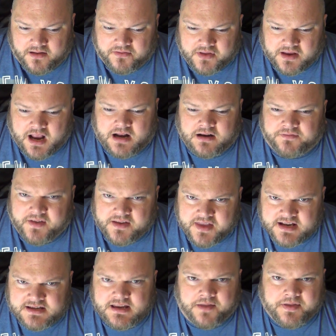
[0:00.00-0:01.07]
the kind of the,
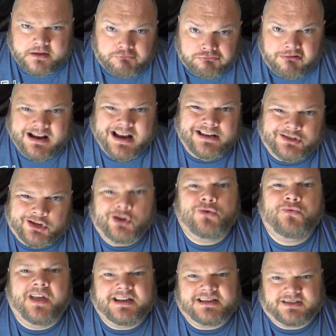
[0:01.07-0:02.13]
there's nothing really
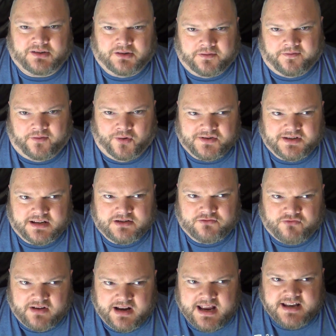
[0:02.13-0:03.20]
to this sort of force. It
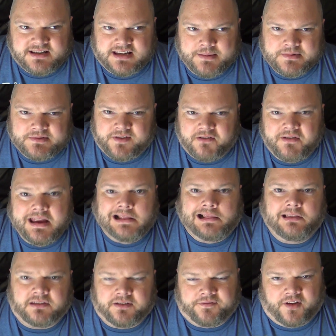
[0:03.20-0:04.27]
doesn't really, it seems very
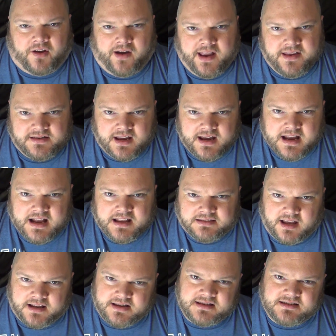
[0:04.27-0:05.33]
ill-defined,
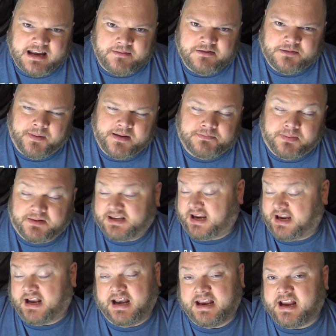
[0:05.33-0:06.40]
doesn't seem to be
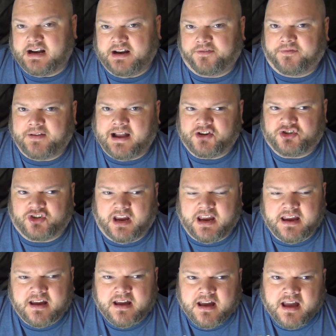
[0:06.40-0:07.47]
particularly kind of flashy.
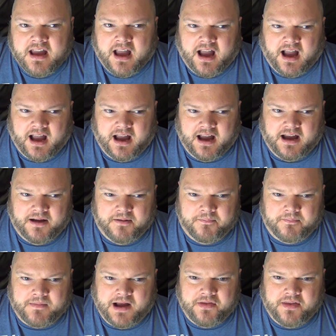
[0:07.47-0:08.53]

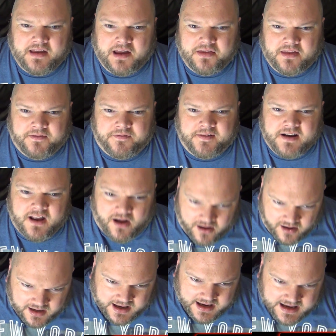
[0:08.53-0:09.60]
Um, and and the
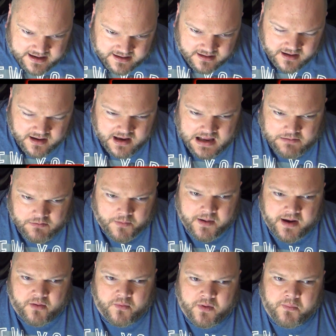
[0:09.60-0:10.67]
finale, when
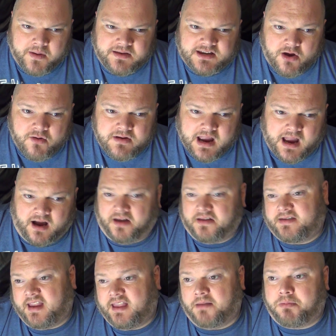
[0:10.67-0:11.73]
we, we we do get, I
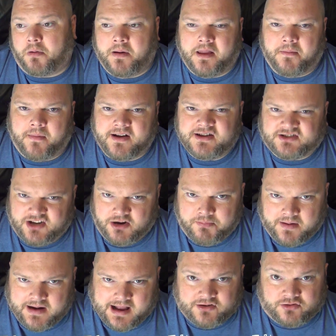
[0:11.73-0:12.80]
think, the, probably the most
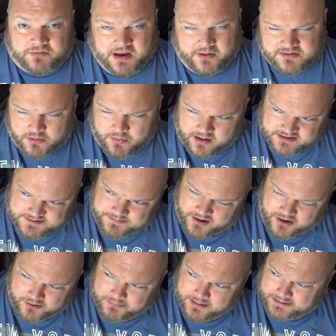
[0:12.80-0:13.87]
supernatural thing. So I won't
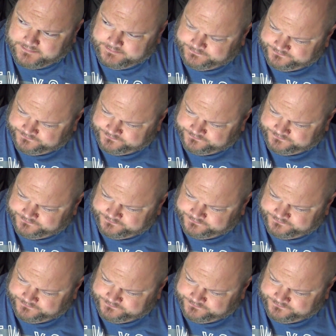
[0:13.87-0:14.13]
spoil, but